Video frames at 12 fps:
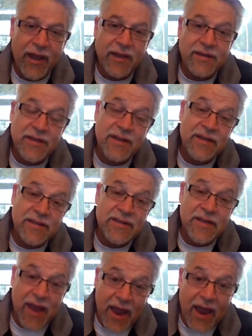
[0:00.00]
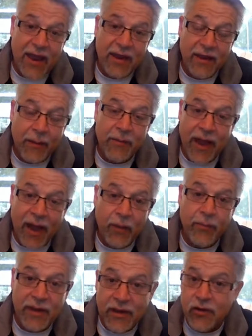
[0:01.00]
And to this day, I mean, how many